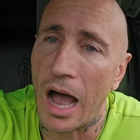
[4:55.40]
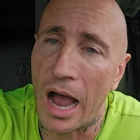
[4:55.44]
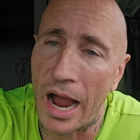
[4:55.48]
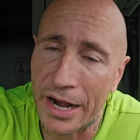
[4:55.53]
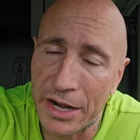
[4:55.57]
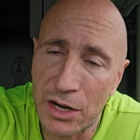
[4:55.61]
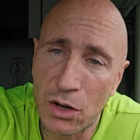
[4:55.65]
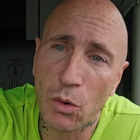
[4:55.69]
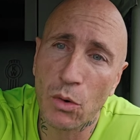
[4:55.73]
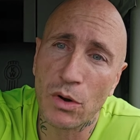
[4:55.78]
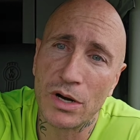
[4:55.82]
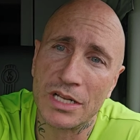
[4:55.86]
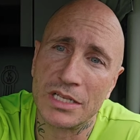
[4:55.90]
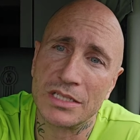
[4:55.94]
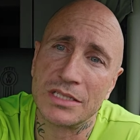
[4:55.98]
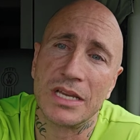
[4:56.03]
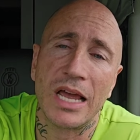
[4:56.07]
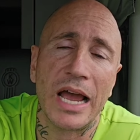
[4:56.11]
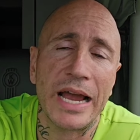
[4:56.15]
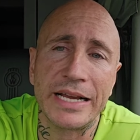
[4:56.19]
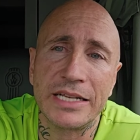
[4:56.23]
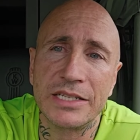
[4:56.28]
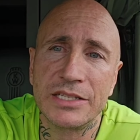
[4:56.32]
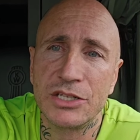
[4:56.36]
I know what
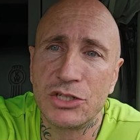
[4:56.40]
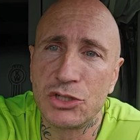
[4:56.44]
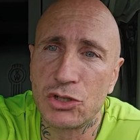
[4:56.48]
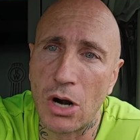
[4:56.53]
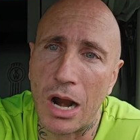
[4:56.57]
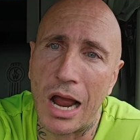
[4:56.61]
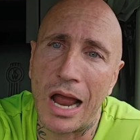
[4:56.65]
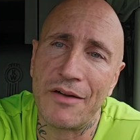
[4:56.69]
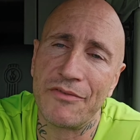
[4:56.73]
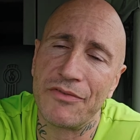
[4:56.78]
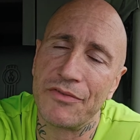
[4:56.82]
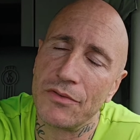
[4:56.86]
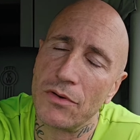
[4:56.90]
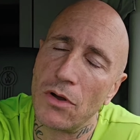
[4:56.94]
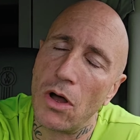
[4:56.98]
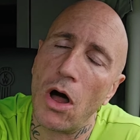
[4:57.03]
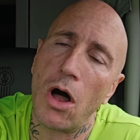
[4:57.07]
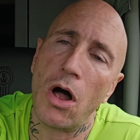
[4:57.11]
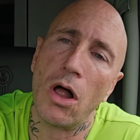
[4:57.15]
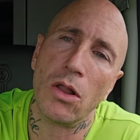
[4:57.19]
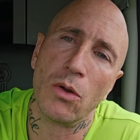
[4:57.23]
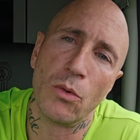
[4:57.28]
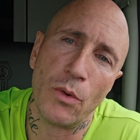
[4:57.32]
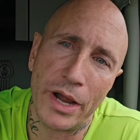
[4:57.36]
it's like to drive
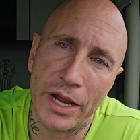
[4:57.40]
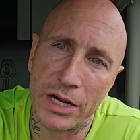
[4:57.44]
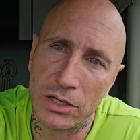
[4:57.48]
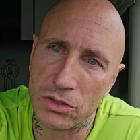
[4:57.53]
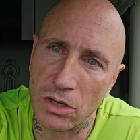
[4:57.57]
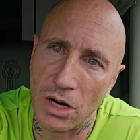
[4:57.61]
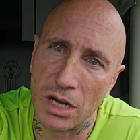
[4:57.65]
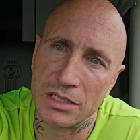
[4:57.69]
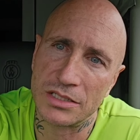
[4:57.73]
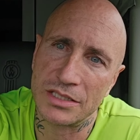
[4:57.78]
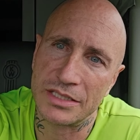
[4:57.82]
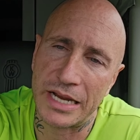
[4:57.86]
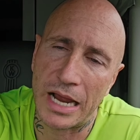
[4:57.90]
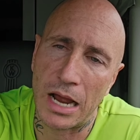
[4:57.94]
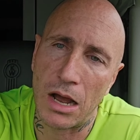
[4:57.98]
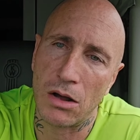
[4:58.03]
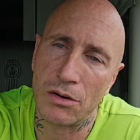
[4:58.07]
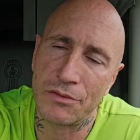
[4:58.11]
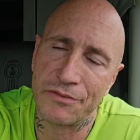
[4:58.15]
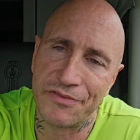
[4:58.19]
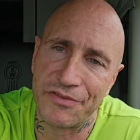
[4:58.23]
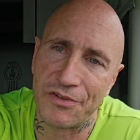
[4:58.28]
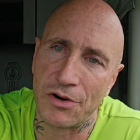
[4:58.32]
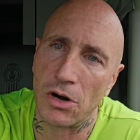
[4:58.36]
all the way across
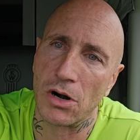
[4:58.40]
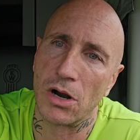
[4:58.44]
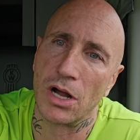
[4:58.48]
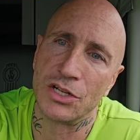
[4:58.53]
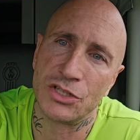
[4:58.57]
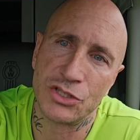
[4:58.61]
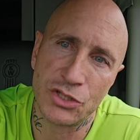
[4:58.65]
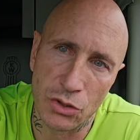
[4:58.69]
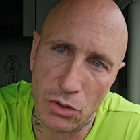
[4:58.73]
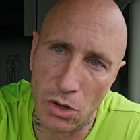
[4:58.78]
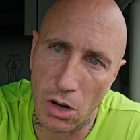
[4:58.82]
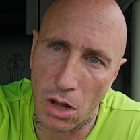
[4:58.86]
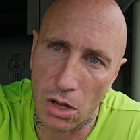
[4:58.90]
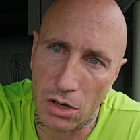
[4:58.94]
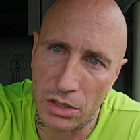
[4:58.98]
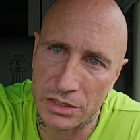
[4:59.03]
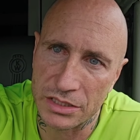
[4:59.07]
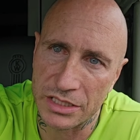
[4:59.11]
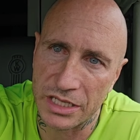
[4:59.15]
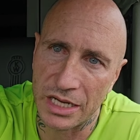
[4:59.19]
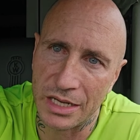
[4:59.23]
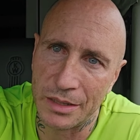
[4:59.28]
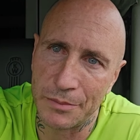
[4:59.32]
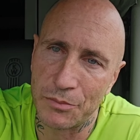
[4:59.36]
town for a
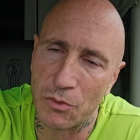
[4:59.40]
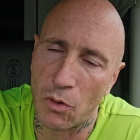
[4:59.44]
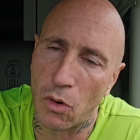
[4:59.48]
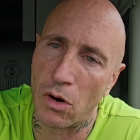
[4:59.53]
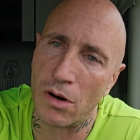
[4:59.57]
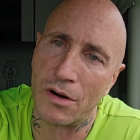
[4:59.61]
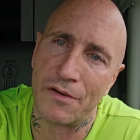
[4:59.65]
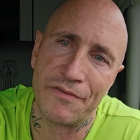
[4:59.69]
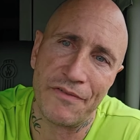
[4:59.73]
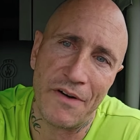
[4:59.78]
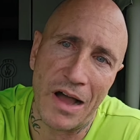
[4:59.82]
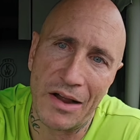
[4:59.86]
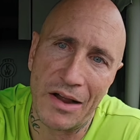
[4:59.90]
$2 tip or a